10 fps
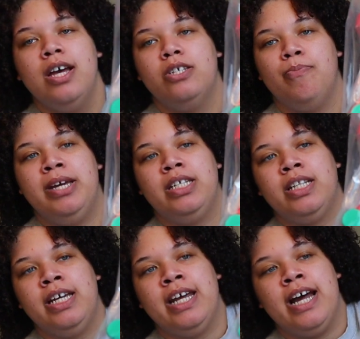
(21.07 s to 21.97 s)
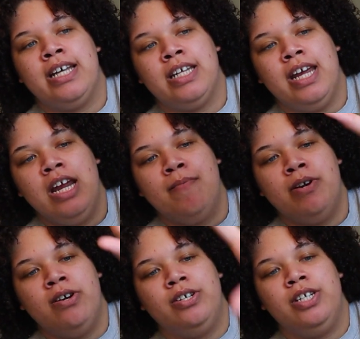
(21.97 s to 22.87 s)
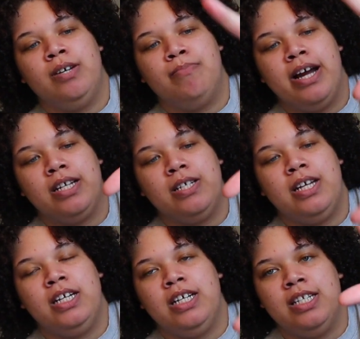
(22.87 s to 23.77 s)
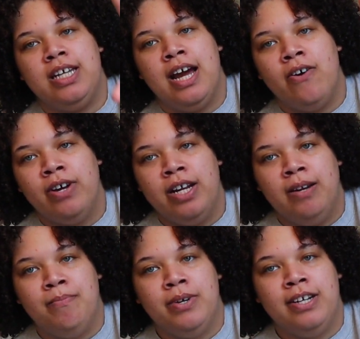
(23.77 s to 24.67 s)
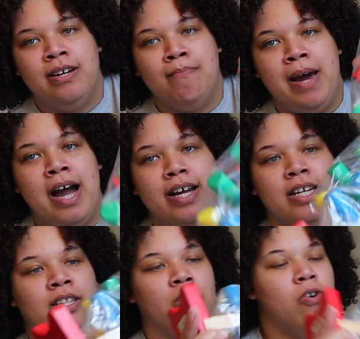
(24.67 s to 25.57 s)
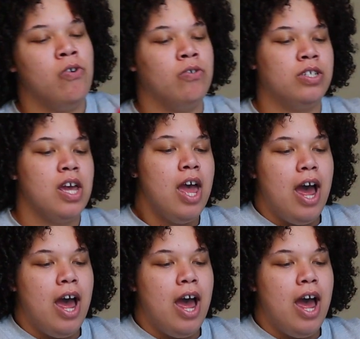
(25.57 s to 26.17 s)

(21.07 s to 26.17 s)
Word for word: So basically it has a hammer. She can practice hitting these down and then putting them back in the holes.